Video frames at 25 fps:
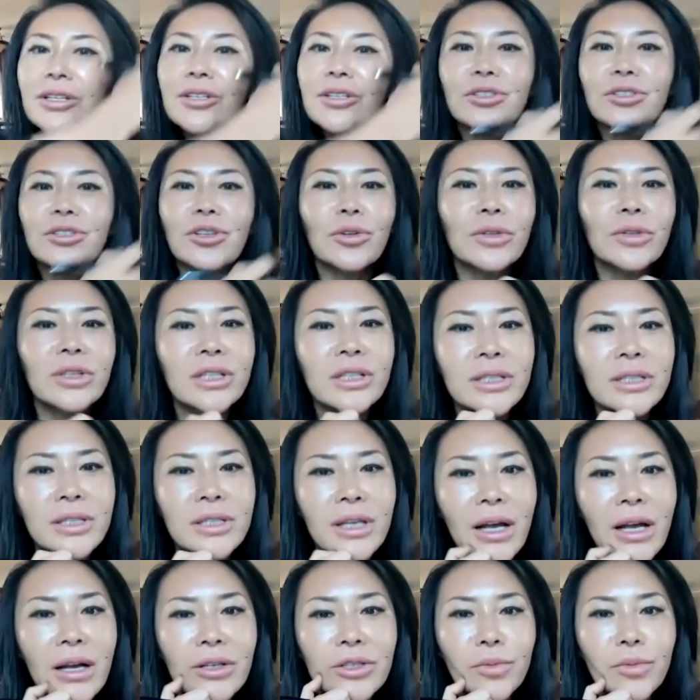So these
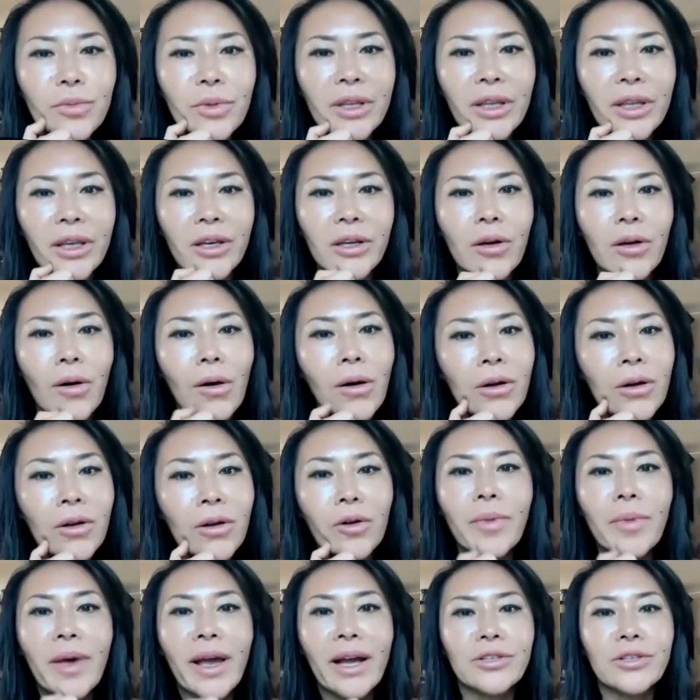cells, when they all
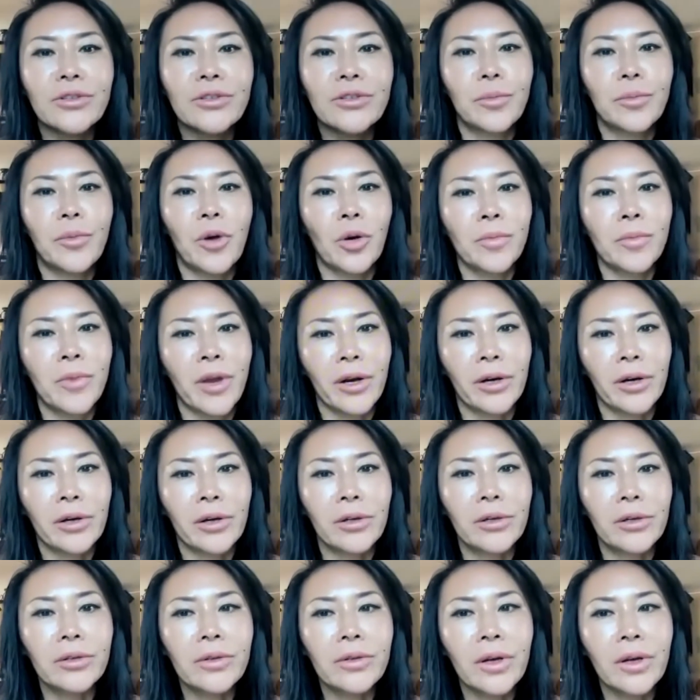go back to the bone
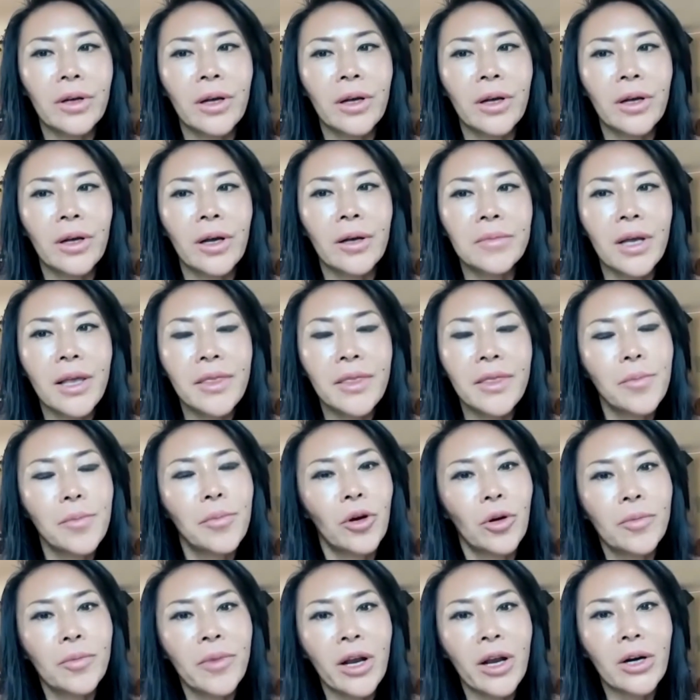marrow, and
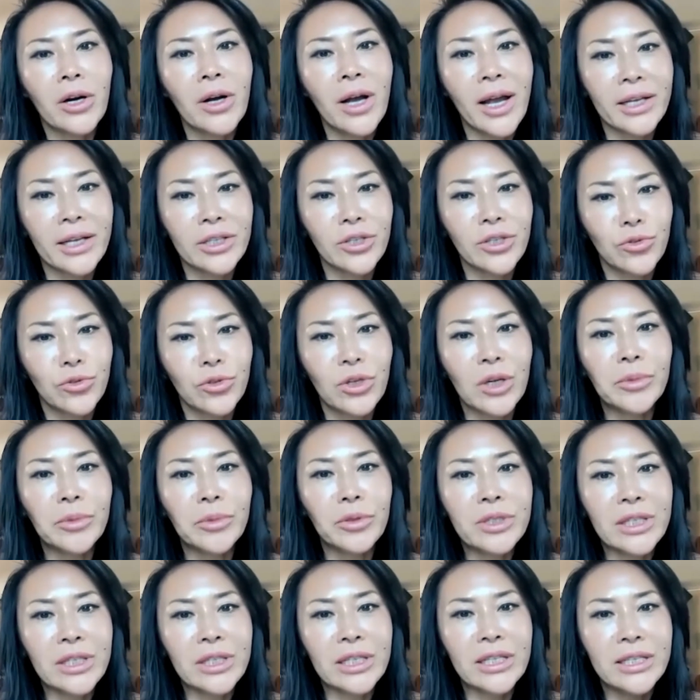the bone marrow has
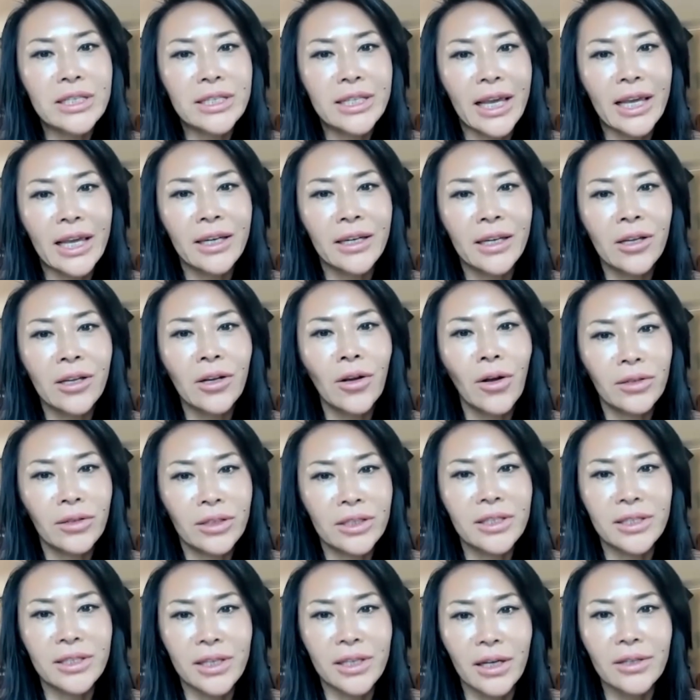trouble sustaining all
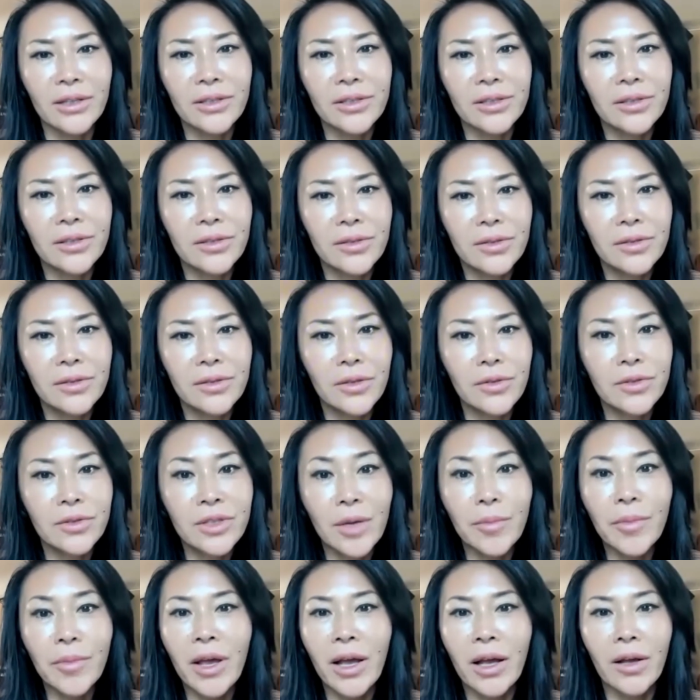these cells. So
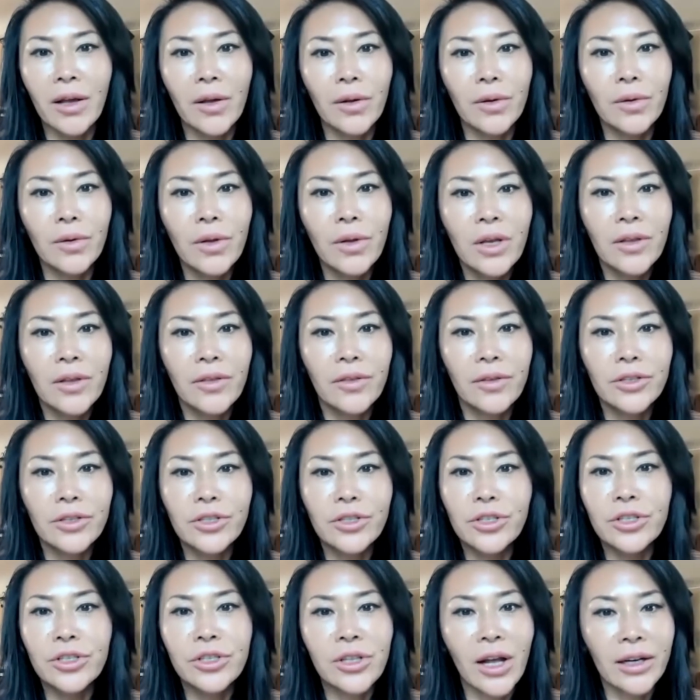somehow
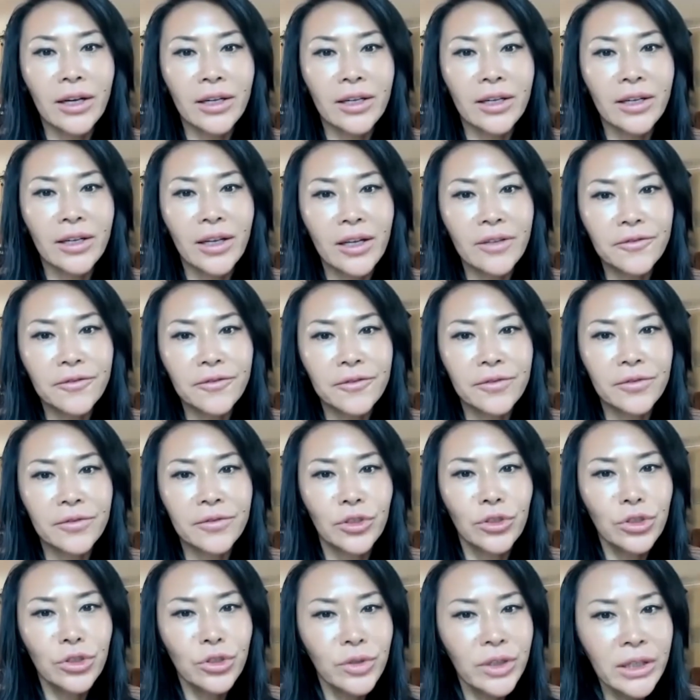there's just not enough
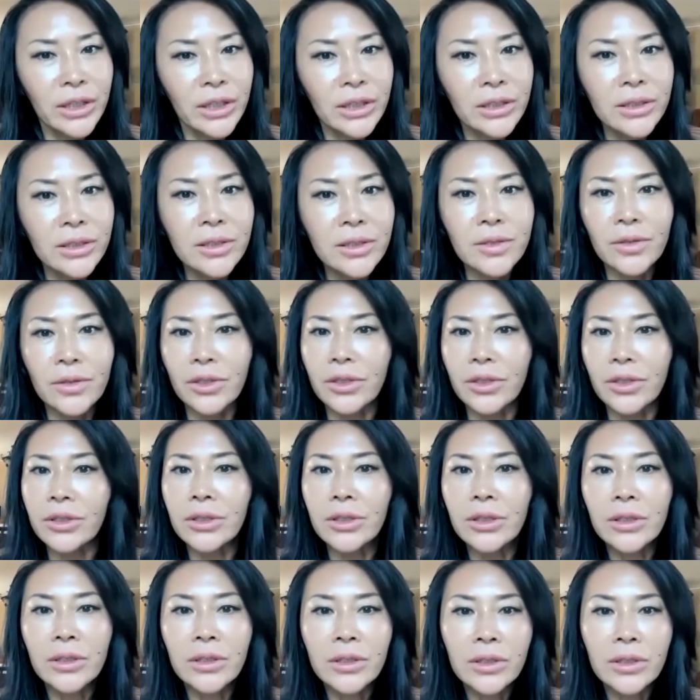nutrients, or...